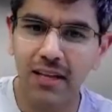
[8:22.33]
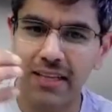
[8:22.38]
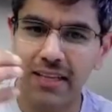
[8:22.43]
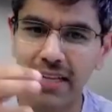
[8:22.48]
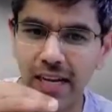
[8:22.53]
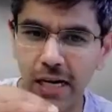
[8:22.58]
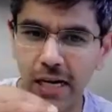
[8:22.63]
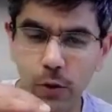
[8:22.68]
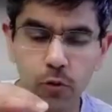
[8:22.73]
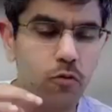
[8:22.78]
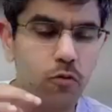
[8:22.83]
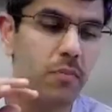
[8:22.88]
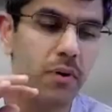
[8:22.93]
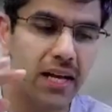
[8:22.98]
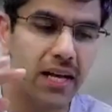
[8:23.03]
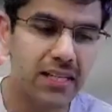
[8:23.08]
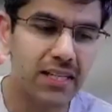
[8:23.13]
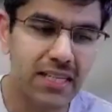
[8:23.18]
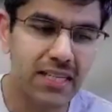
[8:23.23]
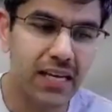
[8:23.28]
They'll do.
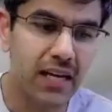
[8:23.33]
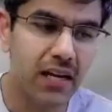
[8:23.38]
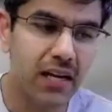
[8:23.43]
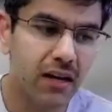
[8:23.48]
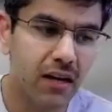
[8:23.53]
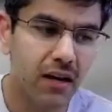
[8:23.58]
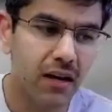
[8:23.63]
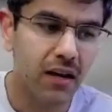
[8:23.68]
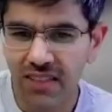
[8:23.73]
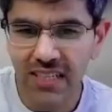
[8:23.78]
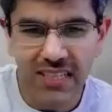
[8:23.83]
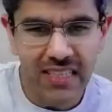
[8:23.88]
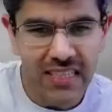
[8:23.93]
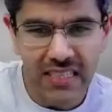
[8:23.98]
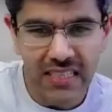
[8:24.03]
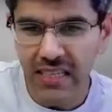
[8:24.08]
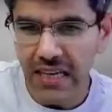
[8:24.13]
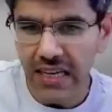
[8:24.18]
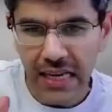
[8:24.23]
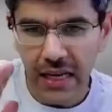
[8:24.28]
But I'll say this
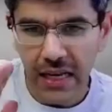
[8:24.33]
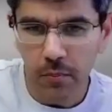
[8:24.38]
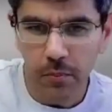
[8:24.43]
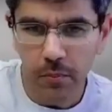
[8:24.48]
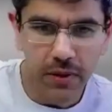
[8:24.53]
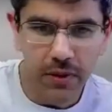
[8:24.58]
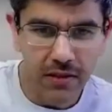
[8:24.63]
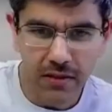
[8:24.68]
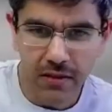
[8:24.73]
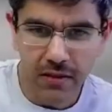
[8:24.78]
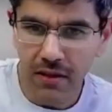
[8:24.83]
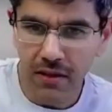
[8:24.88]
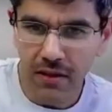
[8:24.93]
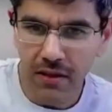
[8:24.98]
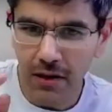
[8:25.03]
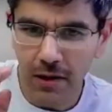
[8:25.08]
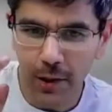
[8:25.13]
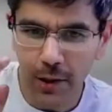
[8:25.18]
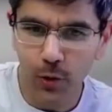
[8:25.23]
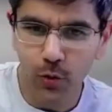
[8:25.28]
is an
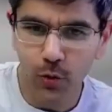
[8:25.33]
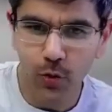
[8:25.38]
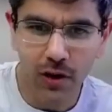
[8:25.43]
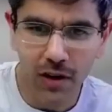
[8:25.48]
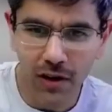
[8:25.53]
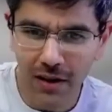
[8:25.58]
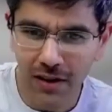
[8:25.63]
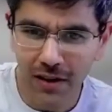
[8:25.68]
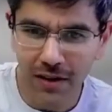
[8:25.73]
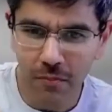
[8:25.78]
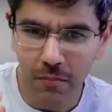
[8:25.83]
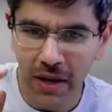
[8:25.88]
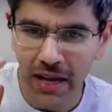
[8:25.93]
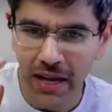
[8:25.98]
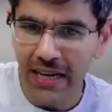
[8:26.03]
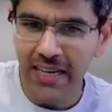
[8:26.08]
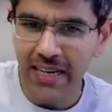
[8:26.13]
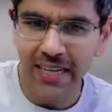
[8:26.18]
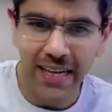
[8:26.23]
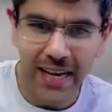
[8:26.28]
in-person tour
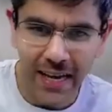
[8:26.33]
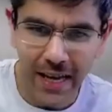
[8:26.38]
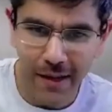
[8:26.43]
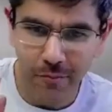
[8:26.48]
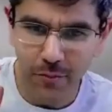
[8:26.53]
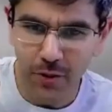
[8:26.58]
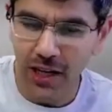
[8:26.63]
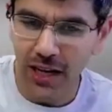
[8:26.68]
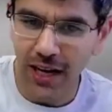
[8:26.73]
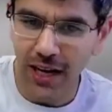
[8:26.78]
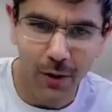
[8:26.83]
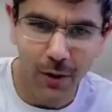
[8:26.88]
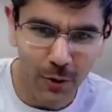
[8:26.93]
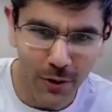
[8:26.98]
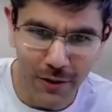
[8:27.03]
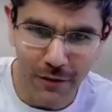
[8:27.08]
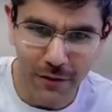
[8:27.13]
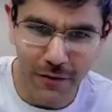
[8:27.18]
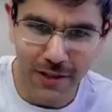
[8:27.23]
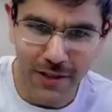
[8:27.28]
many times, check
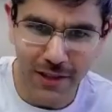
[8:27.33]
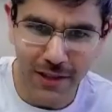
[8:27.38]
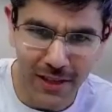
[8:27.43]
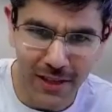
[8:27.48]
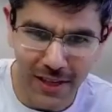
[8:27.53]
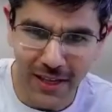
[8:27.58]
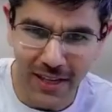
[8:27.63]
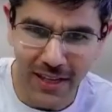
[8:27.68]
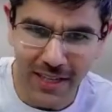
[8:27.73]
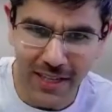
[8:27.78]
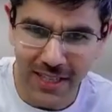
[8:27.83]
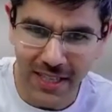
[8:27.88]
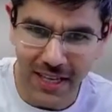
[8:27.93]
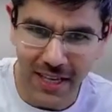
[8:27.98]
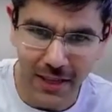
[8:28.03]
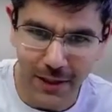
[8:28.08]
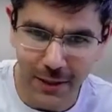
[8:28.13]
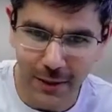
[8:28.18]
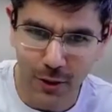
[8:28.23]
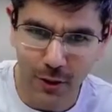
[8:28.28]
out the facility
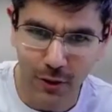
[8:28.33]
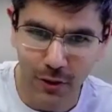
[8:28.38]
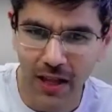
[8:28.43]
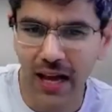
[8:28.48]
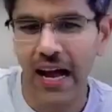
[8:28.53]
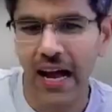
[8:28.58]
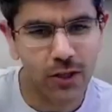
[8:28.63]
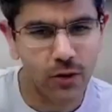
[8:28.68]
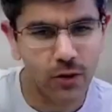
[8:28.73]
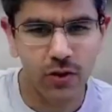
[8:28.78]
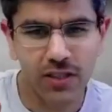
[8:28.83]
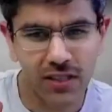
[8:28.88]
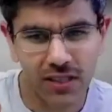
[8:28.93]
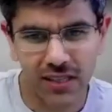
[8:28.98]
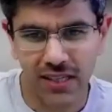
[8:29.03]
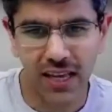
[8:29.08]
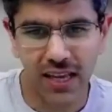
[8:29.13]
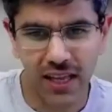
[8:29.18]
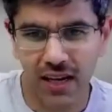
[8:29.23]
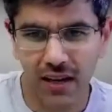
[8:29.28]
sales. So the actual
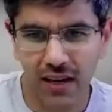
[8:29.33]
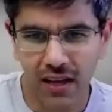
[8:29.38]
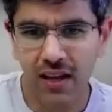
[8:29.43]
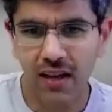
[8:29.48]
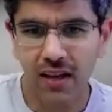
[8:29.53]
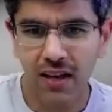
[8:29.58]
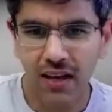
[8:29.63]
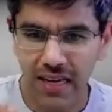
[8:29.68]
sale